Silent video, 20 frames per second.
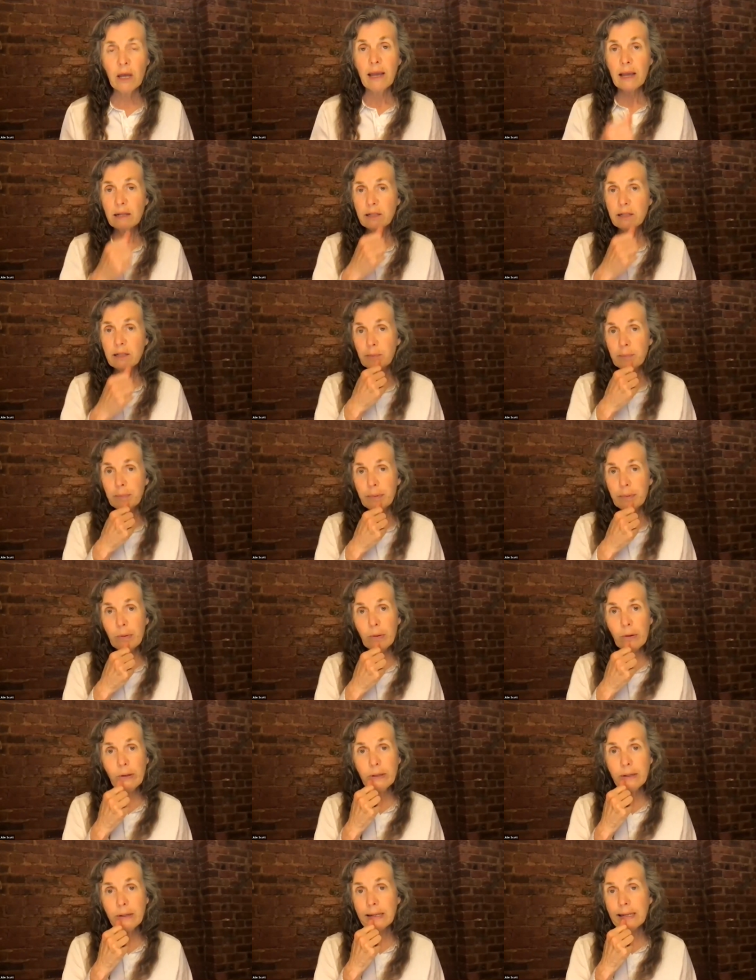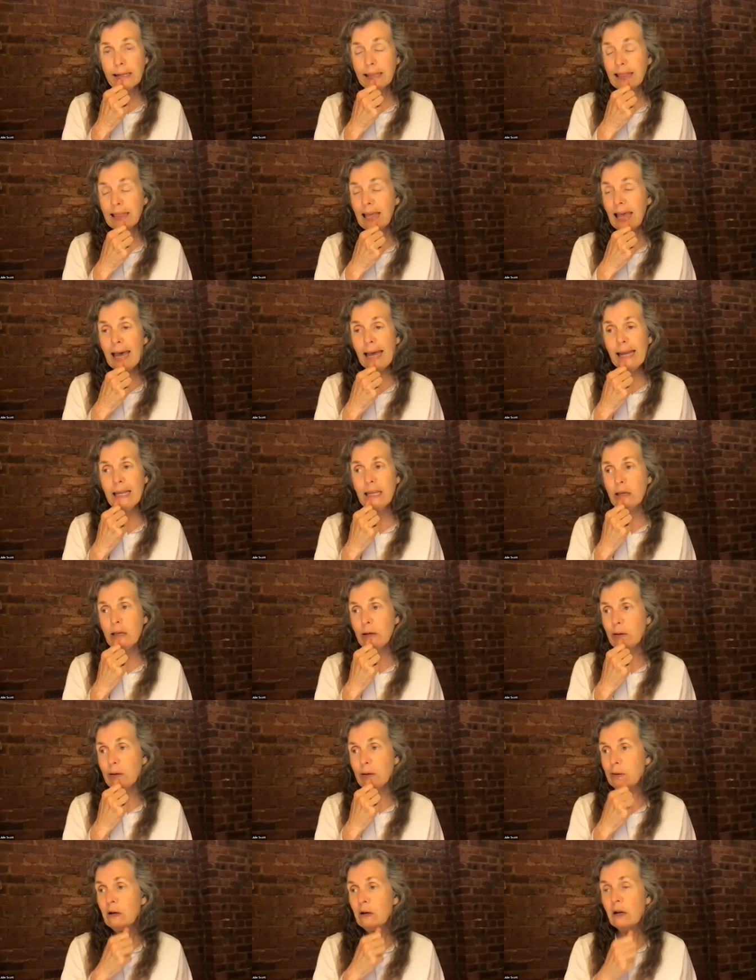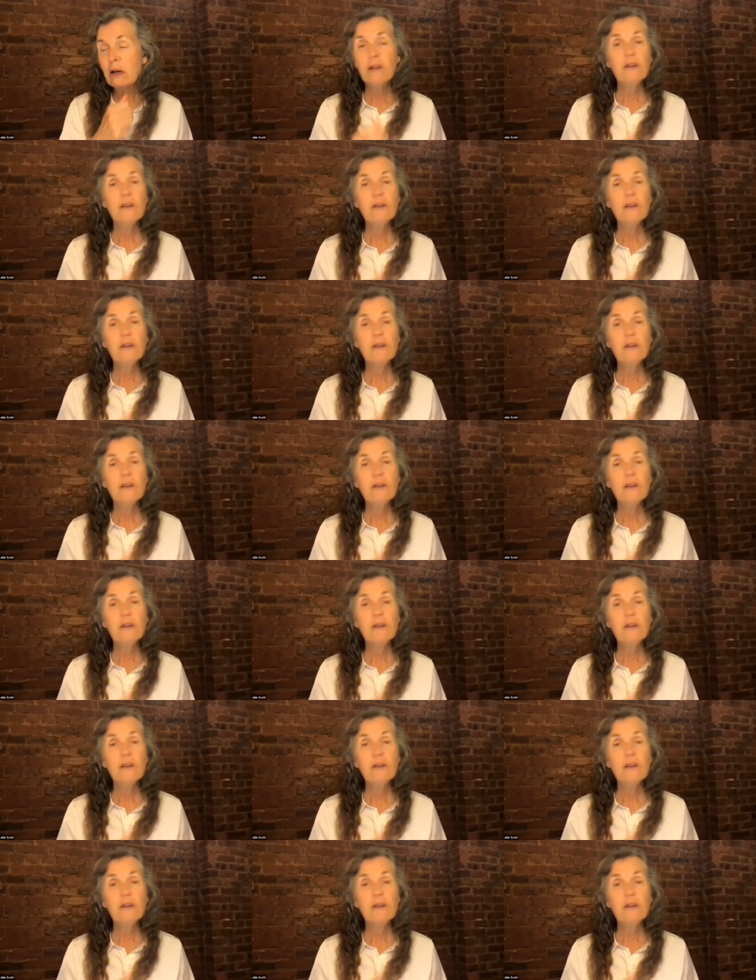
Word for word: it's important that you